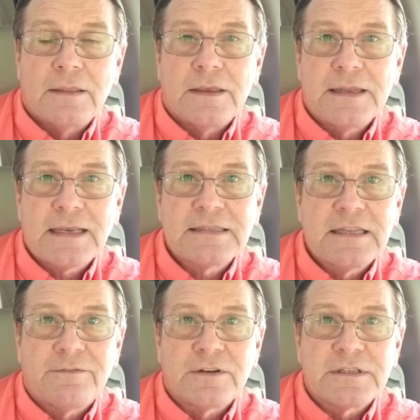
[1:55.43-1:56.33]
The next
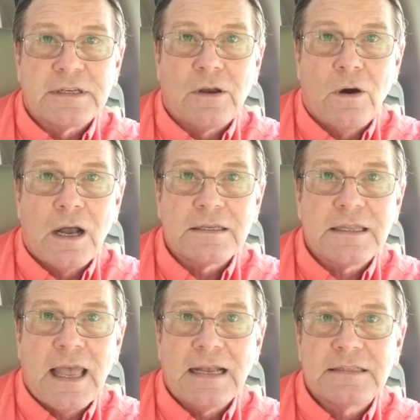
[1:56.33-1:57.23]
difference in cost
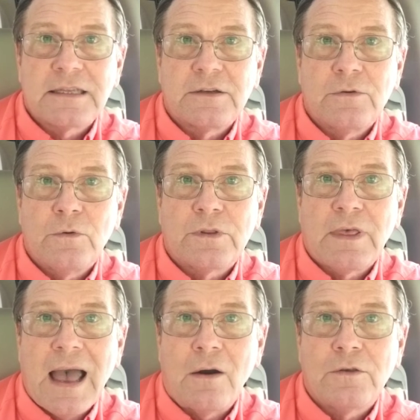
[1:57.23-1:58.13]
has to do with
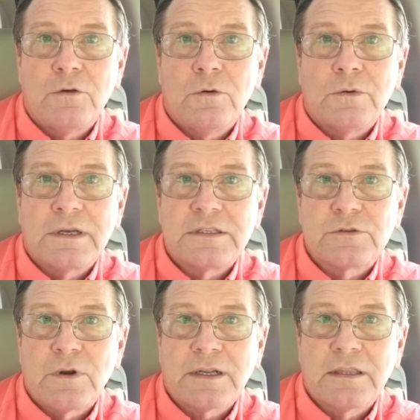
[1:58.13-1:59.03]
how you
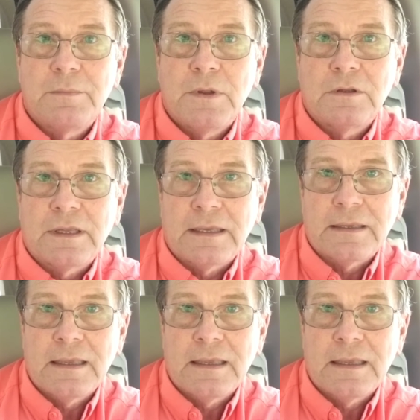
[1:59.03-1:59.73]
construct the building.